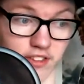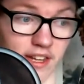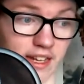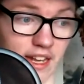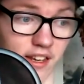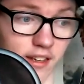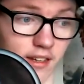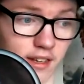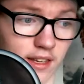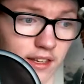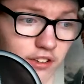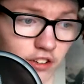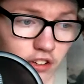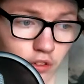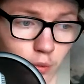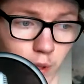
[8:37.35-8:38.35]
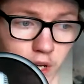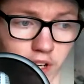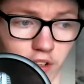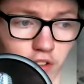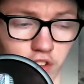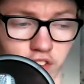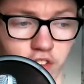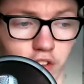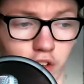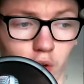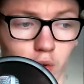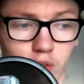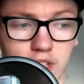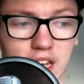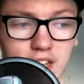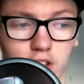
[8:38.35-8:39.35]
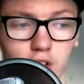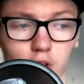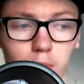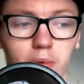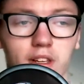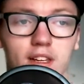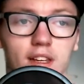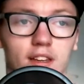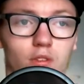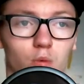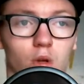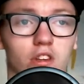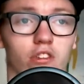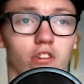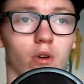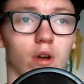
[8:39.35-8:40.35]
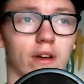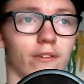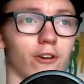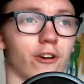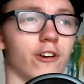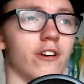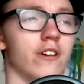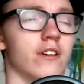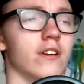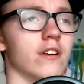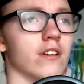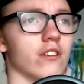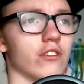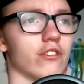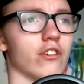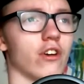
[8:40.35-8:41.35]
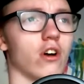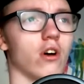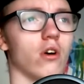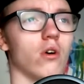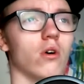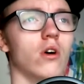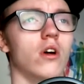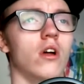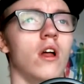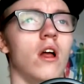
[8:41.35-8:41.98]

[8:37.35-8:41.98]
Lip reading: Legends, where you just don't get duplicates whatsoever. So